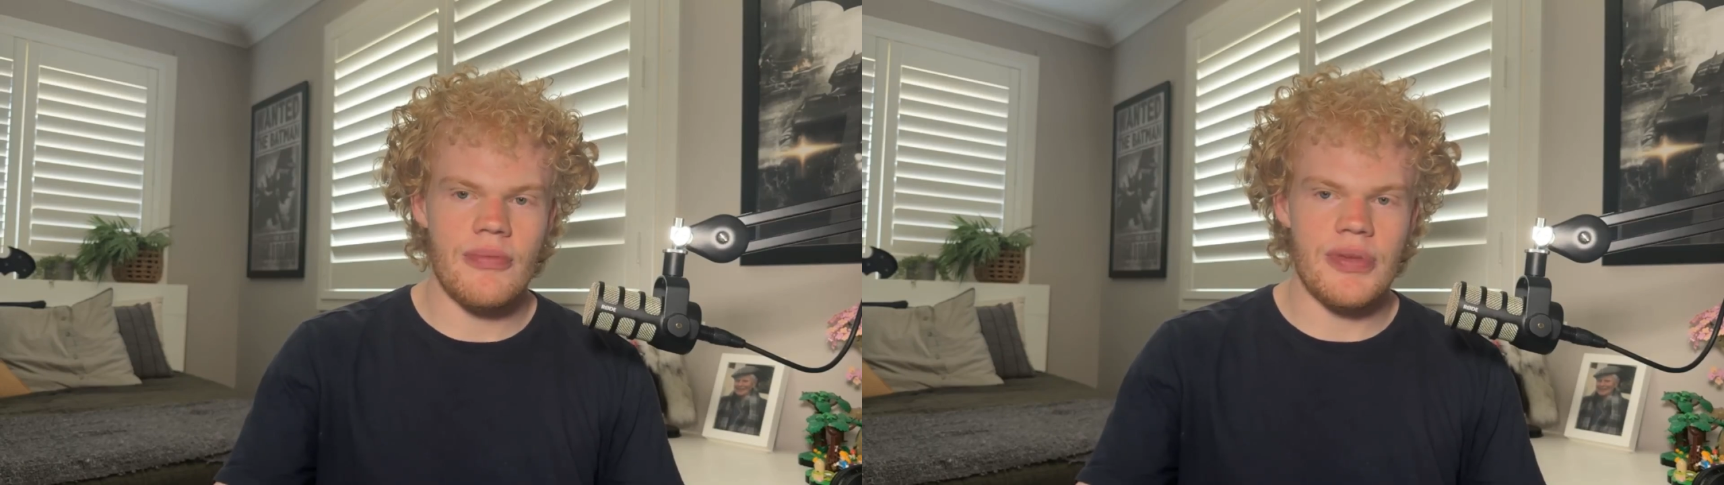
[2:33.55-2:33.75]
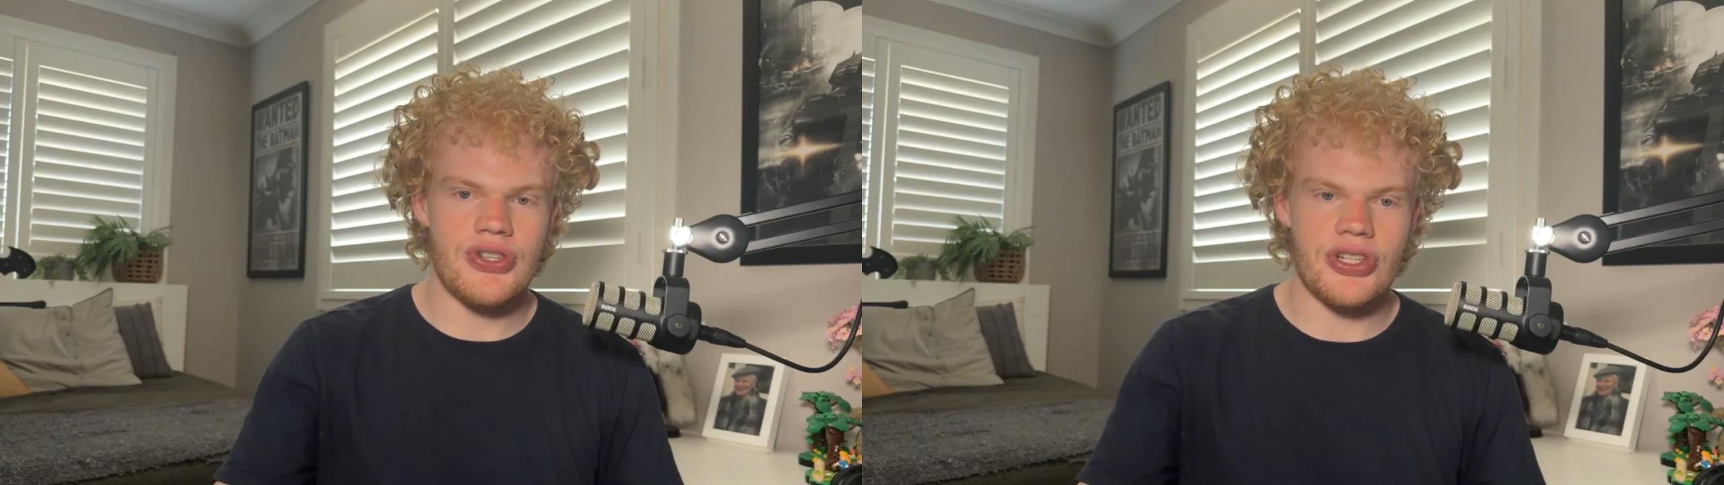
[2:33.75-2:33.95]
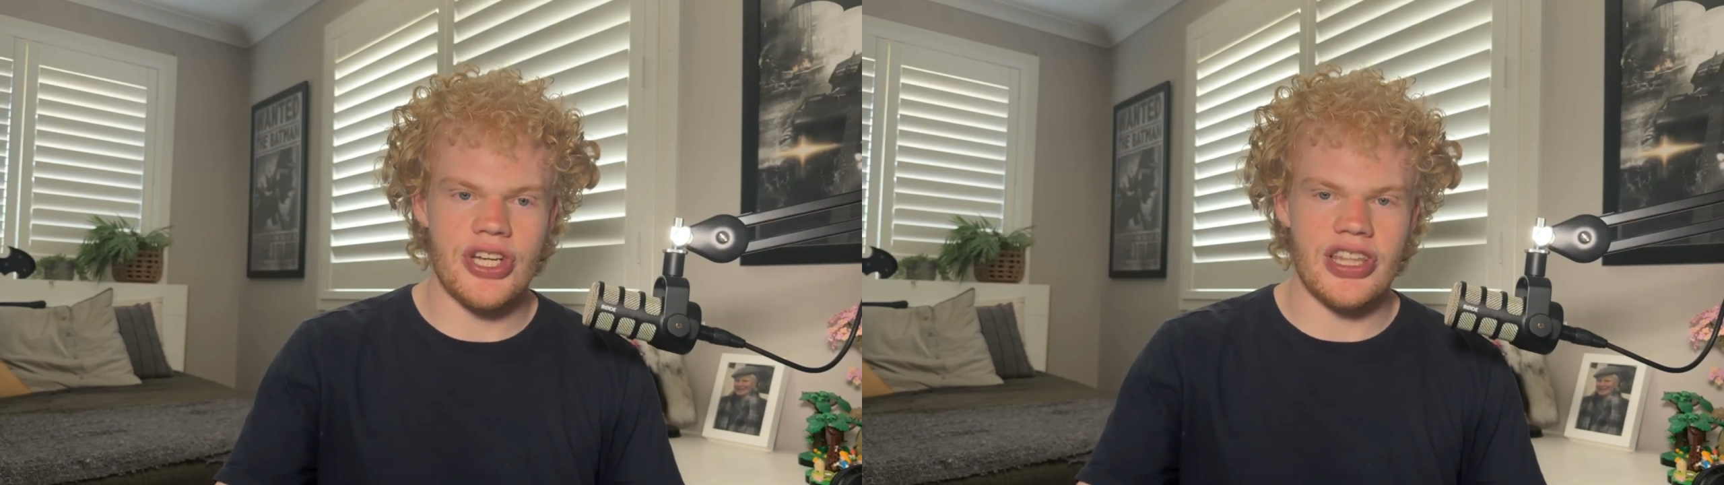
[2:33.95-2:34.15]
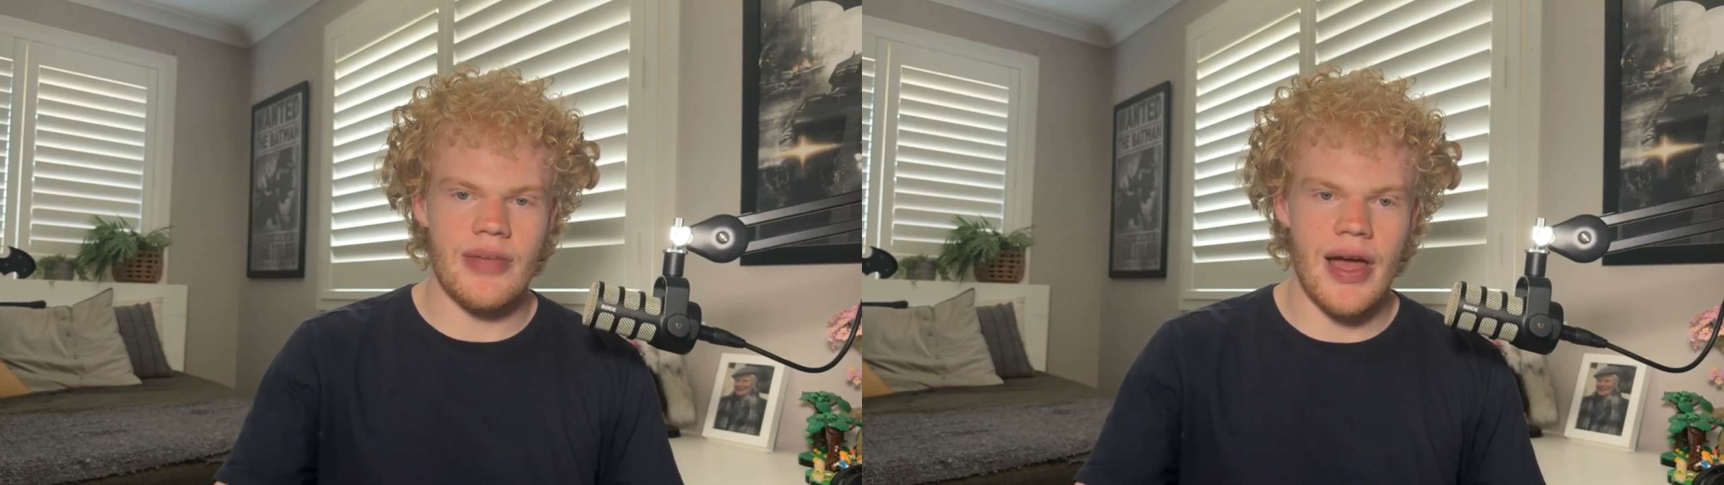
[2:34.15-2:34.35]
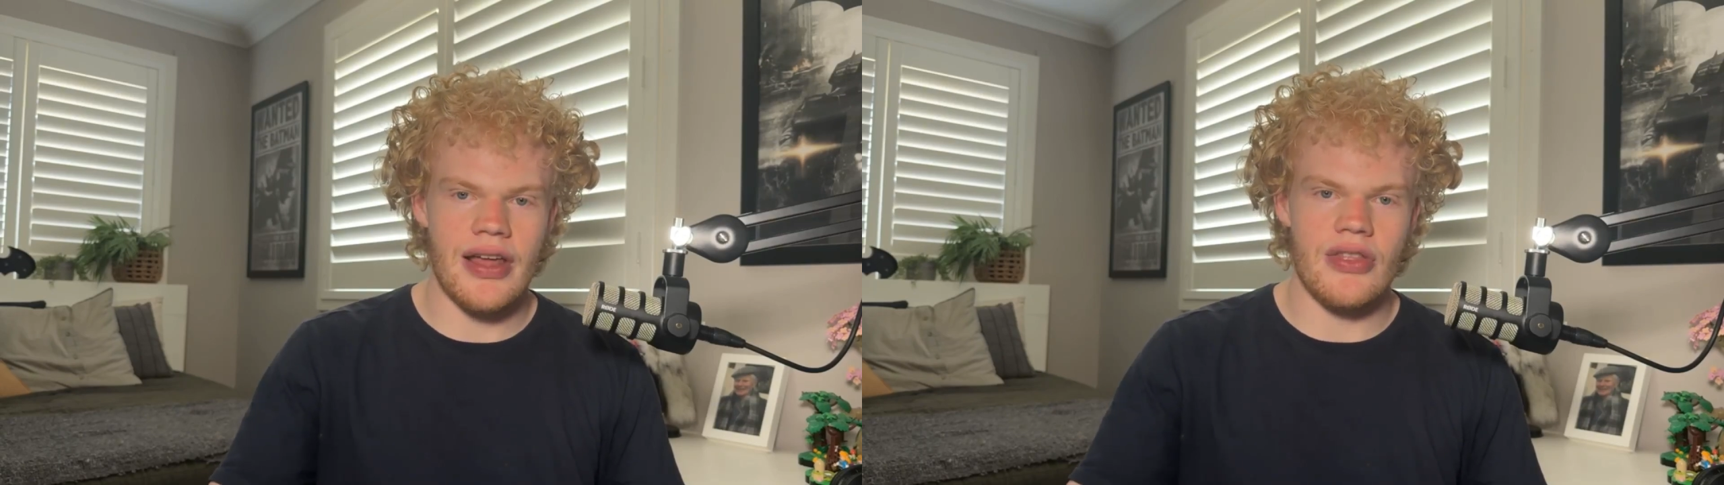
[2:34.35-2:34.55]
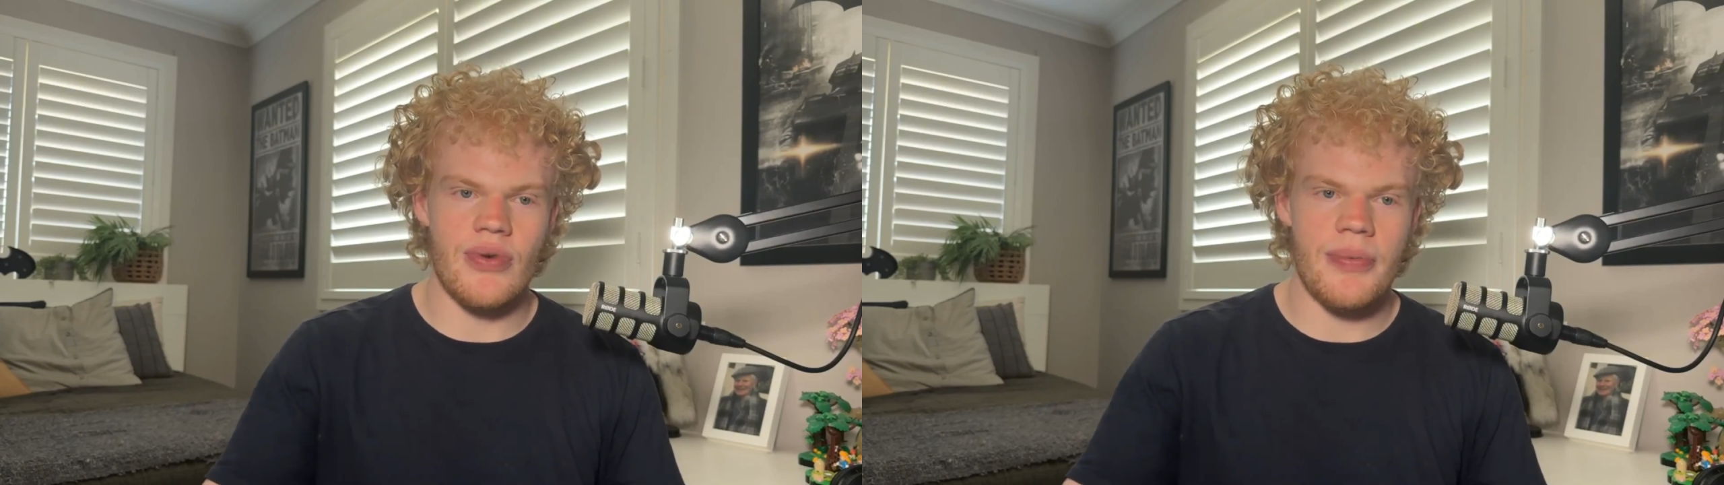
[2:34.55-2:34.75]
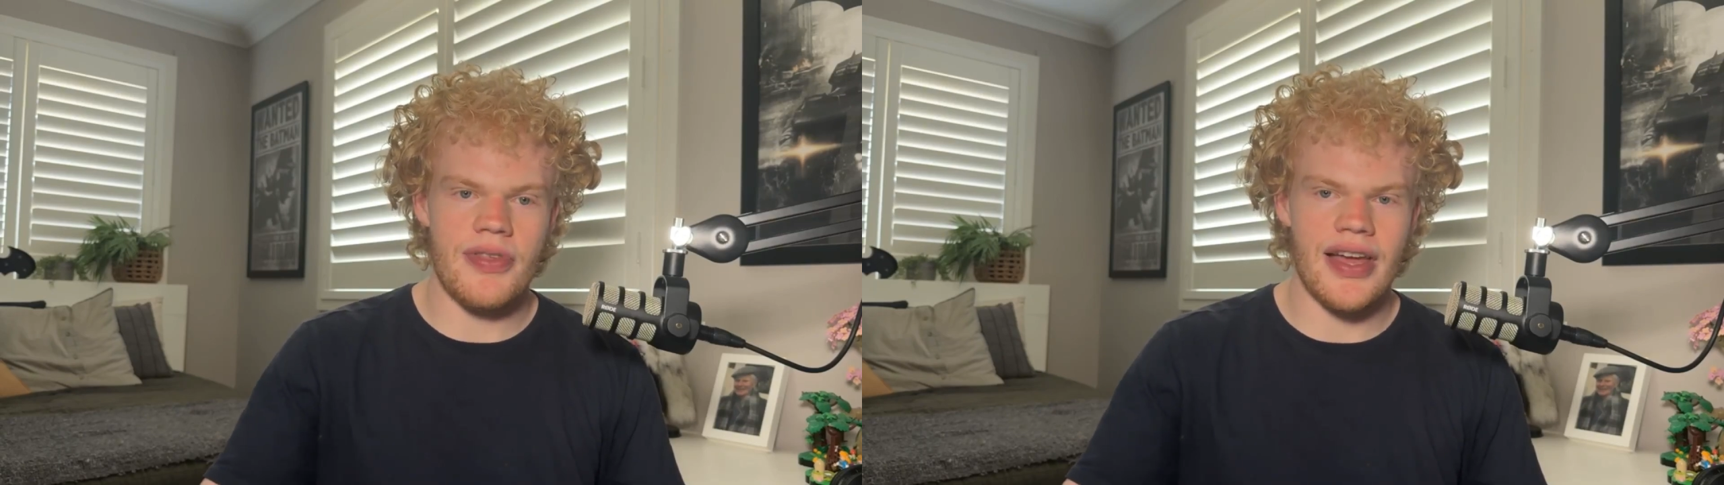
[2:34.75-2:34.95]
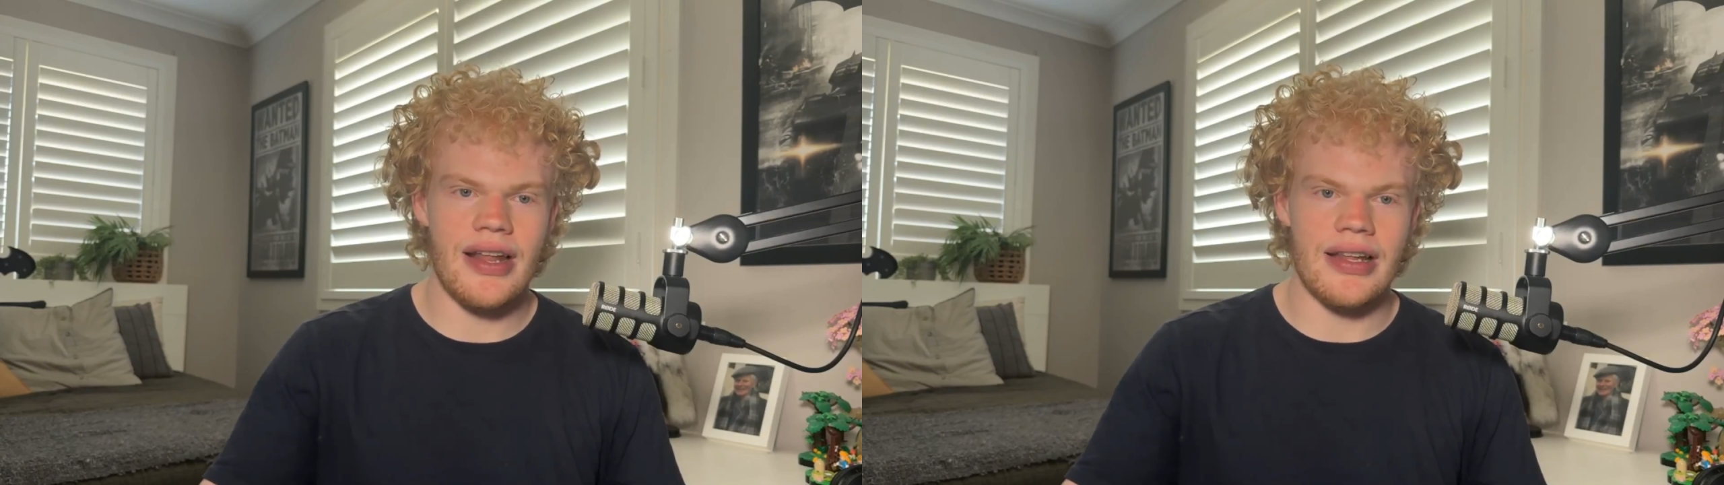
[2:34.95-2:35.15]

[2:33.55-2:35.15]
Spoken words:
be sure to check them out in the website,